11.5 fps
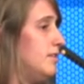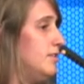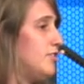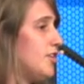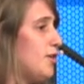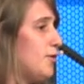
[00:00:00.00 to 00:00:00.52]

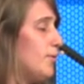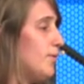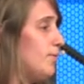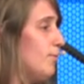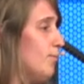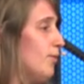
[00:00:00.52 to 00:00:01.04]
So
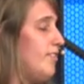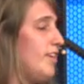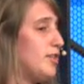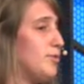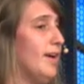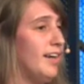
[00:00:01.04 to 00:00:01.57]
what does the
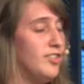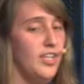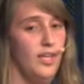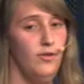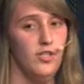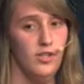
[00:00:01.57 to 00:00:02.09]
actual
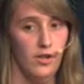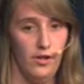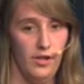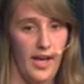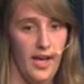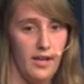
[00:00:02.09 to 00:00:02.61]
execution look
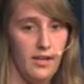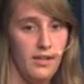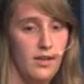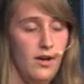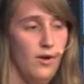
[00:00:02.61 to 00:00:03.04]
like?